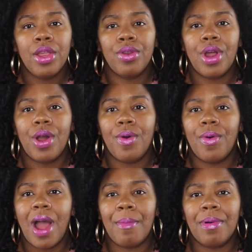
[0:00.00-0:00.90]
You
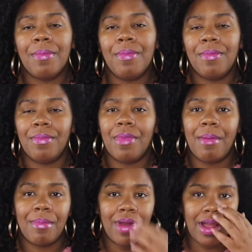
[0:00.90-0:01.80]
know,
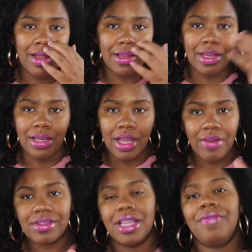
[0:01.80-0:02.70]
I'm
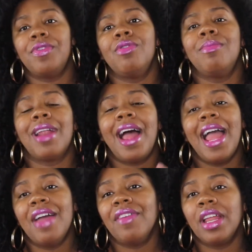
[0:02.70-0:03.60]
love seafood, but I
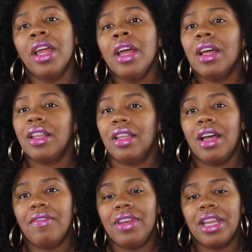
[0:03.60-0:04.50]
haven't
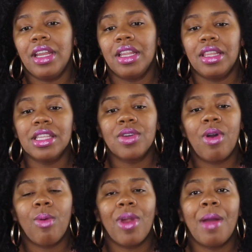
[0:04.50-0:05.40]
loved it this
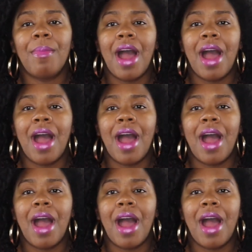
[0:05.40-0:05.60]
go around.